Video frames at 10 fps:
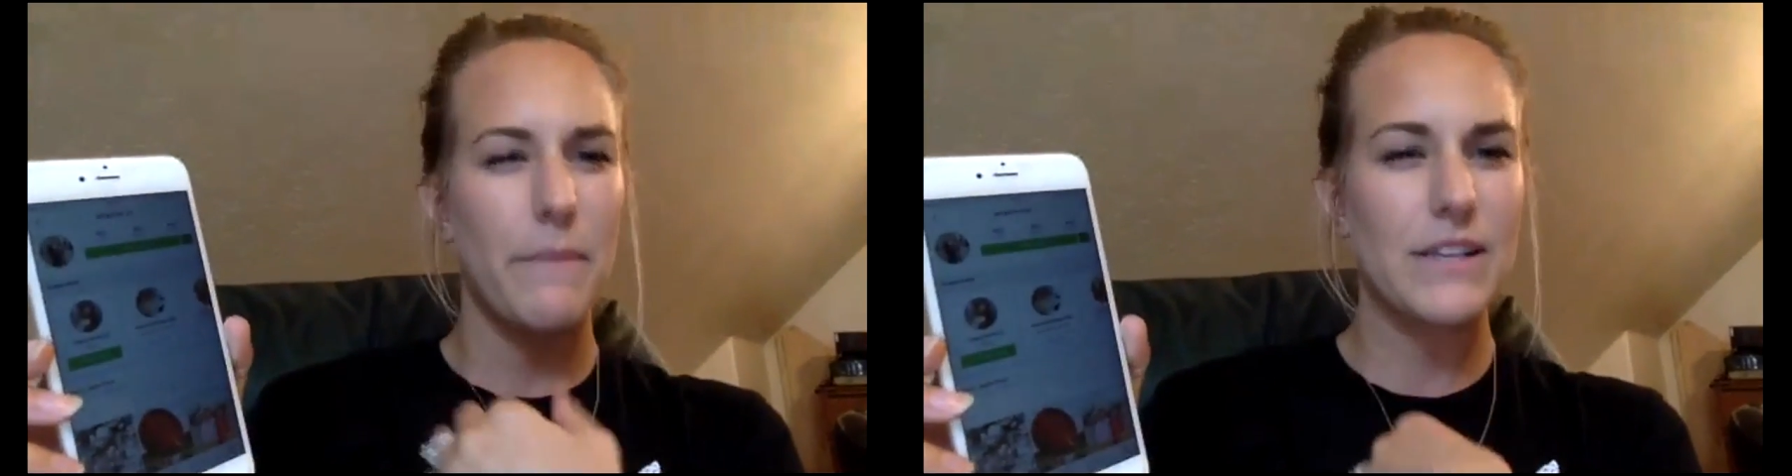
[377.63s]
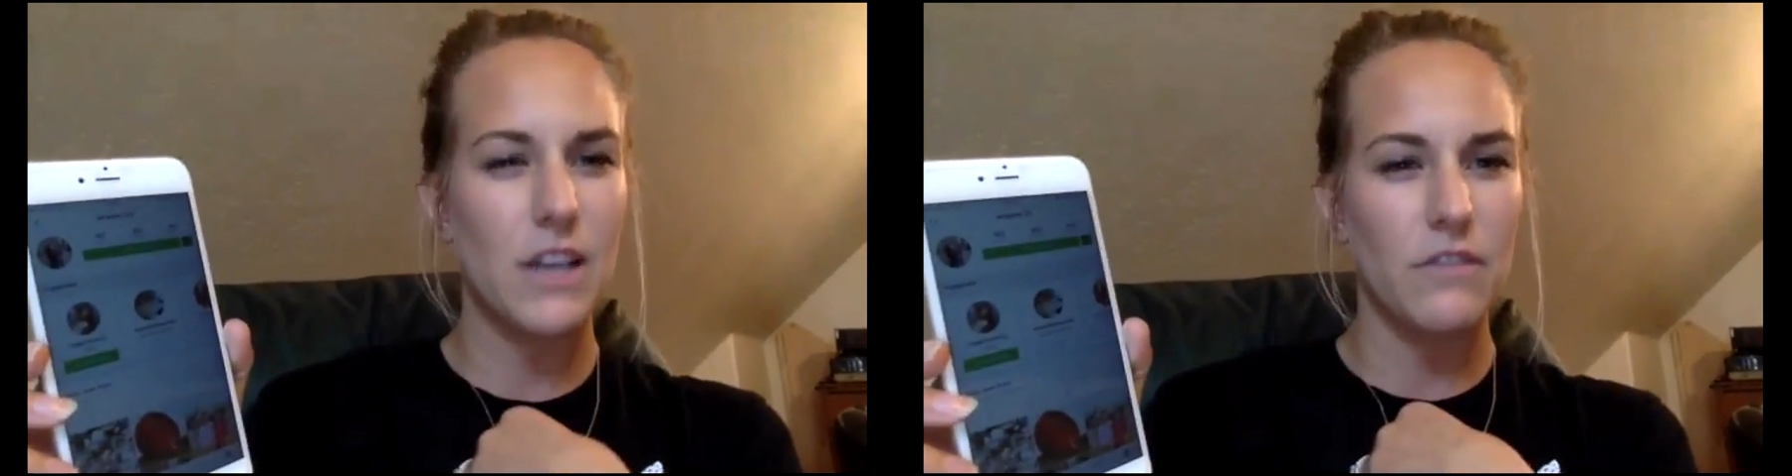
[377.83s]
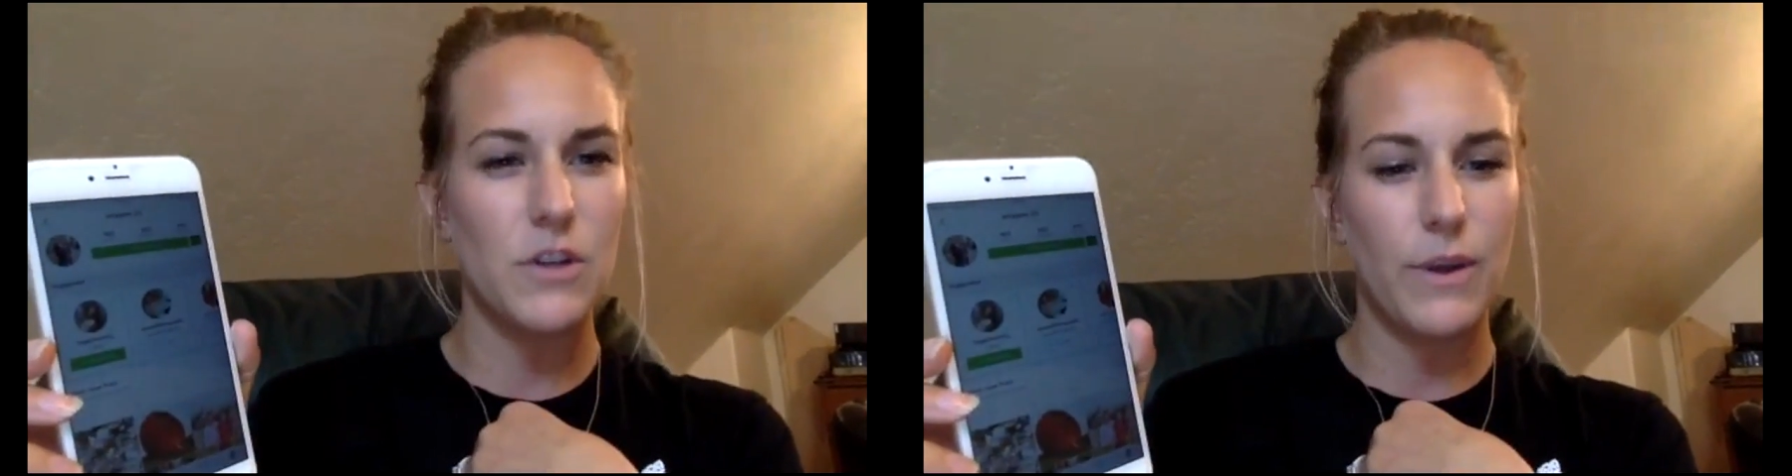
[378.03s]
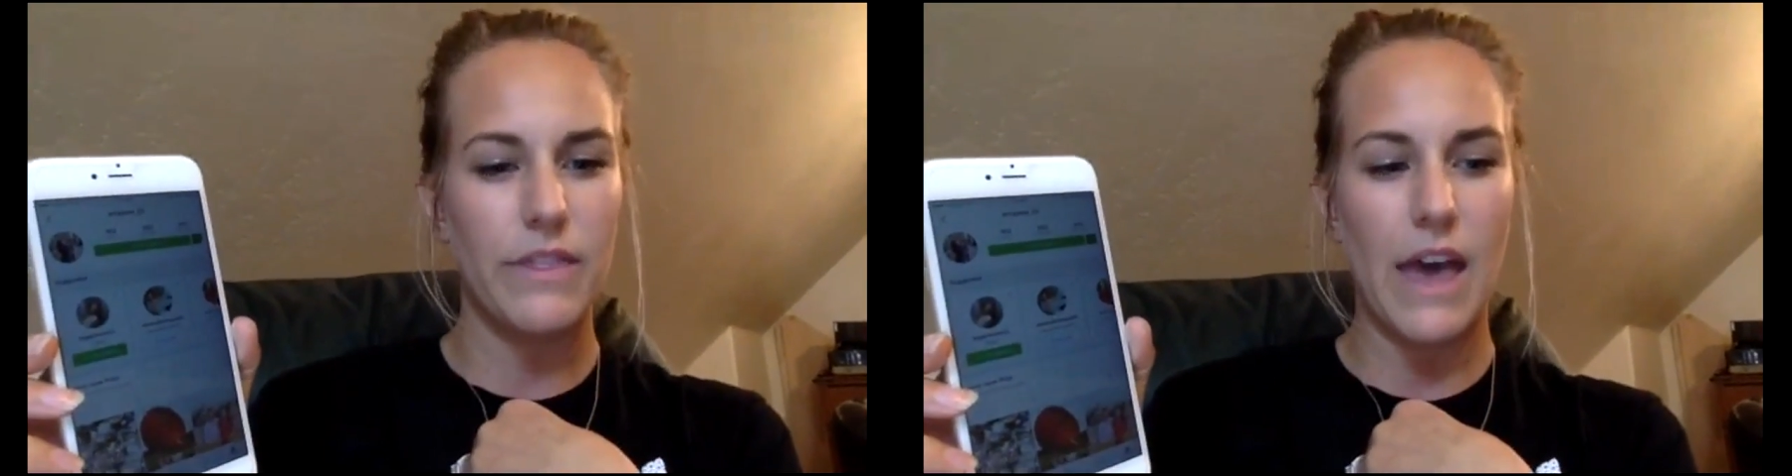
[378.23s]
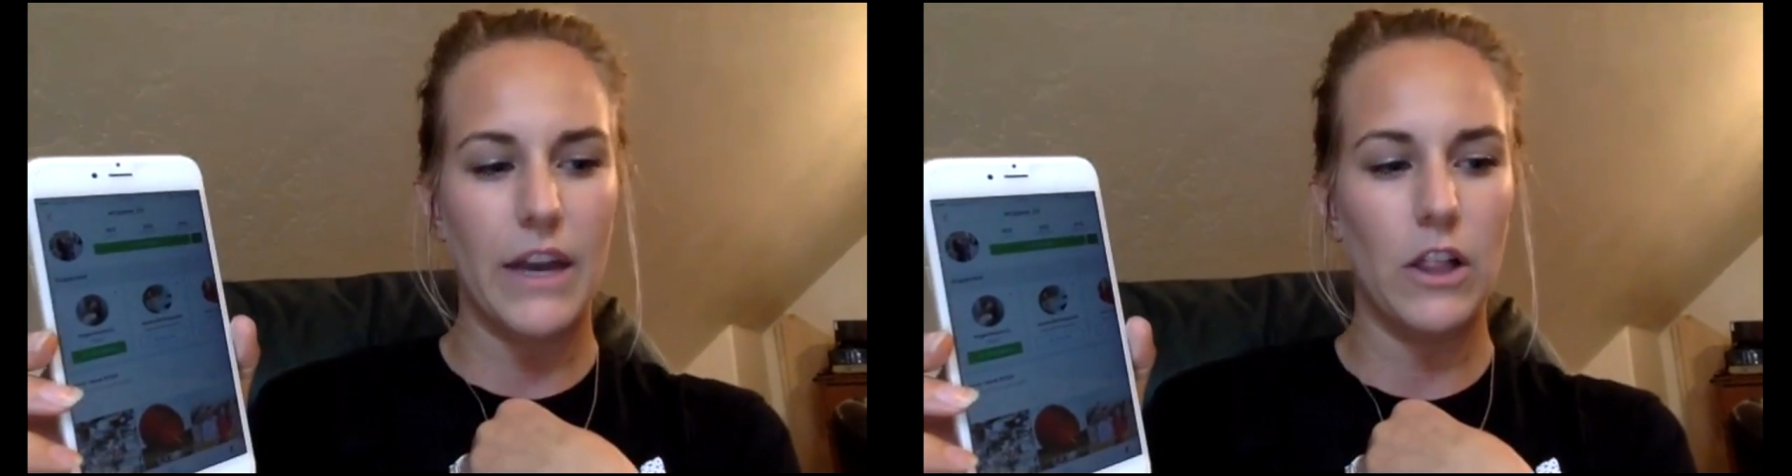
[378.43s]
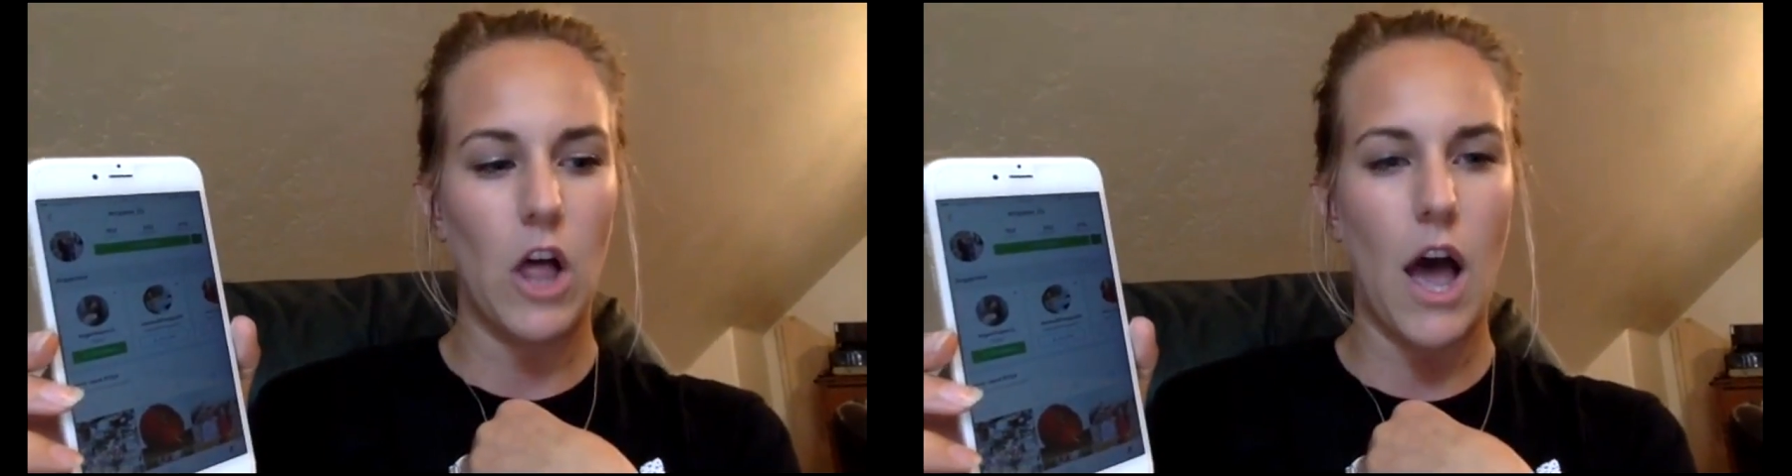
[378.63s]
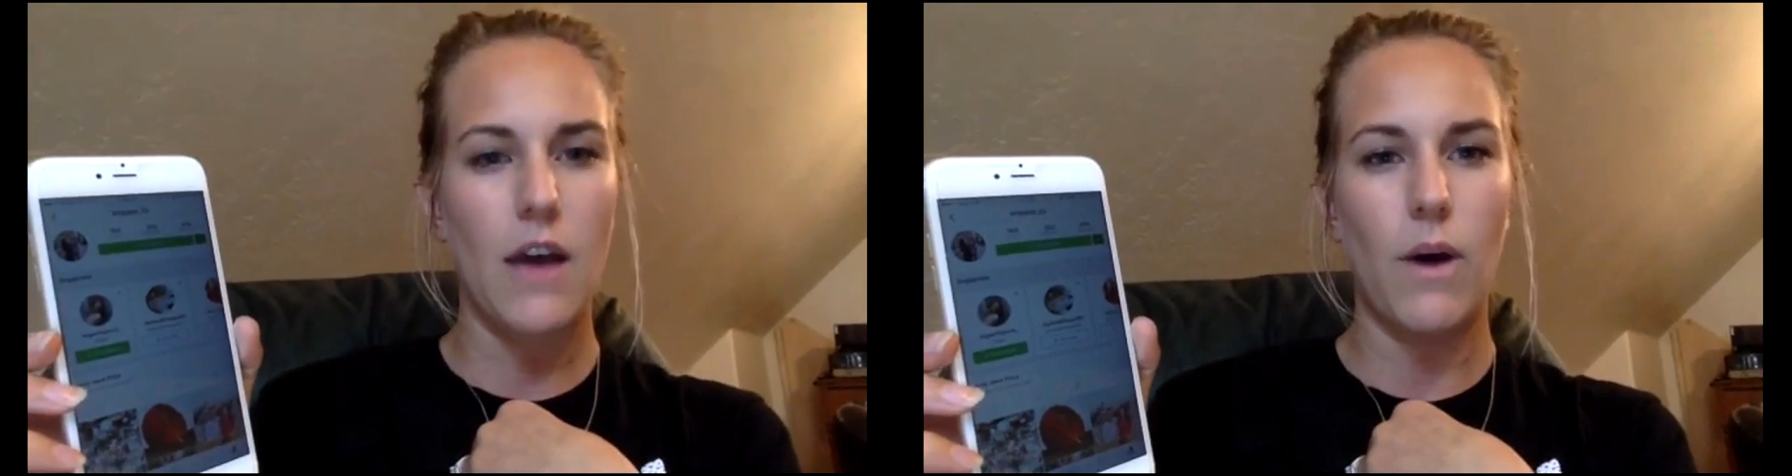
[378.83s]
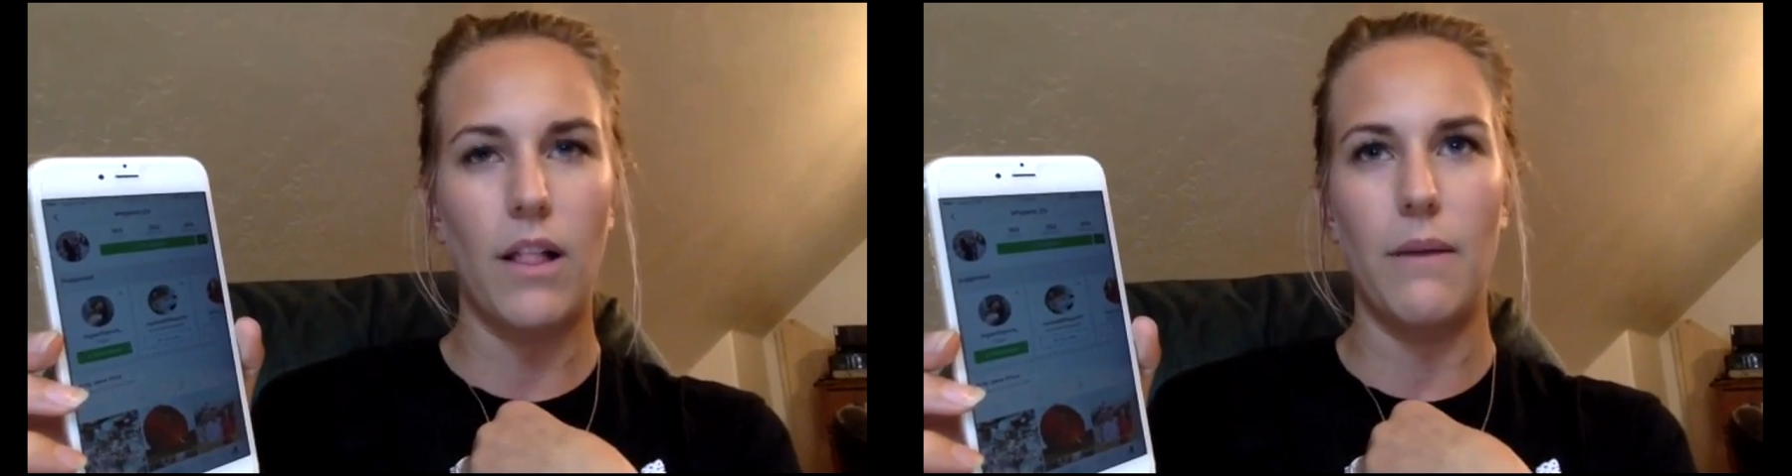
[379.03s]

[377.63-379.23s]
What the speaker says: myself doing that a lot while